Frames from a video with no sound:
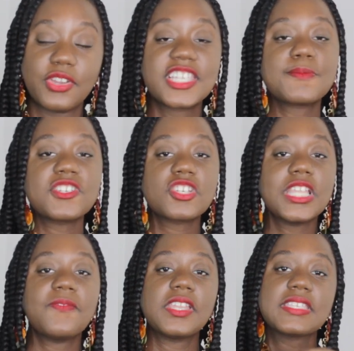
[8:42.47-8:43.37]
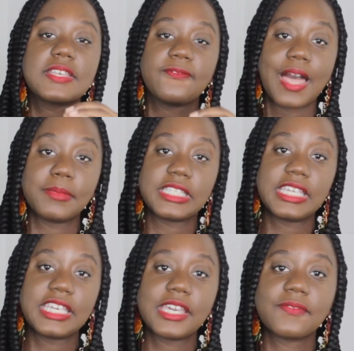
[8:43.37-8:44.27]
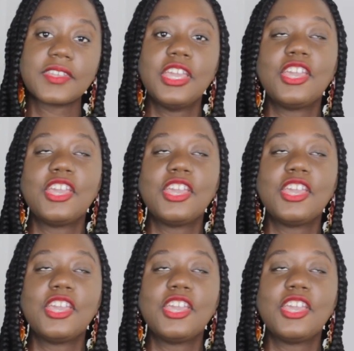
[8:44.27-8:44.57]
especially if it is a family gift,